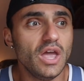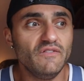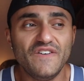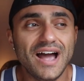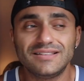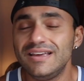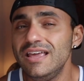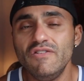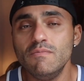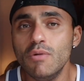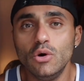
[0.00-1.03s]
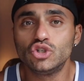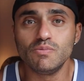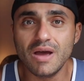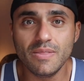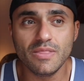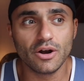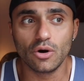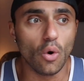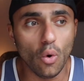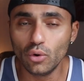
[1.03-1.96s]
In fact, even most men that
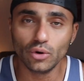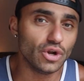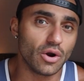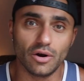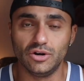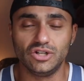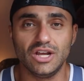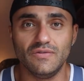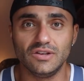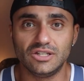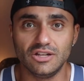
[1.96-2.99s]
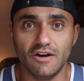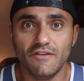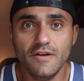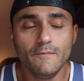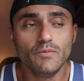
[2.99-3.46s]
are older don't understand this stuff.